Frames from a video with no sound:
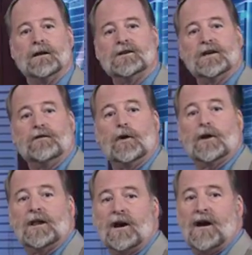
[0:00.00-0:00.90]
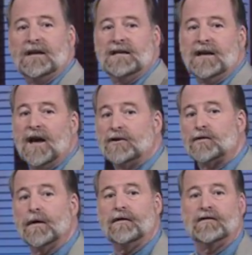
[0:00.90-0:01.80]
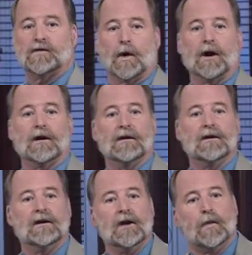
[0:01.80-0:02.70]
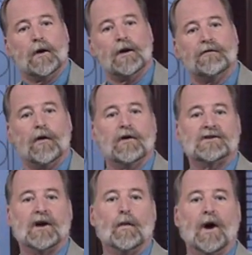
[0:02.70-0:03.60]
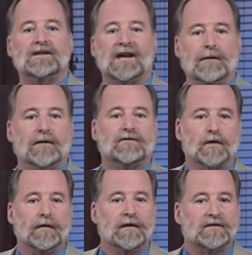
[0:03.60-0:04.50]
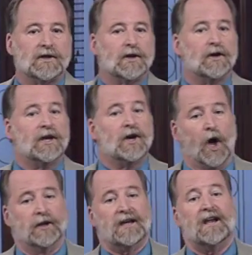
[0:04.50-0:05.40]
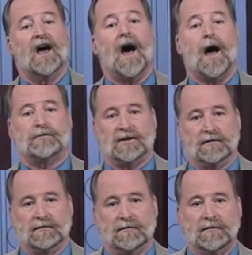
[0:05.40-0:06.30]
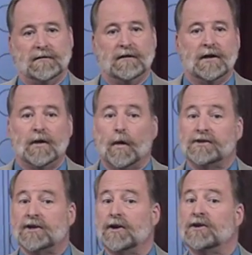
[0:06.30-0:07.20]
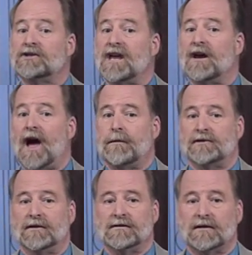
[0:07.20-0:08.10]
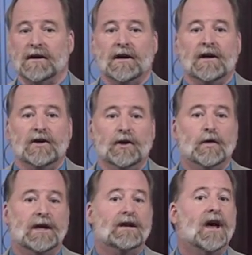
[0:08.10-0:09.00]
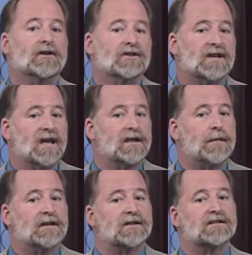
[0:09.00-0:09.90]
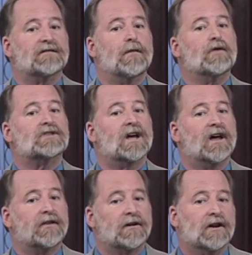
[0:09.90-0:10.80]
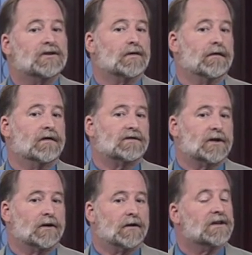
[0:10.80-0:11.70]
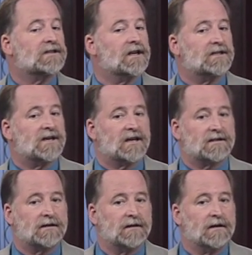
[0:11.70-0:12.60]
To give you a clear idea how derivatives work, we're going to focus on one type of derivative security called an option. Once you understand options, you can understand the basics of most other derivative securities that exist.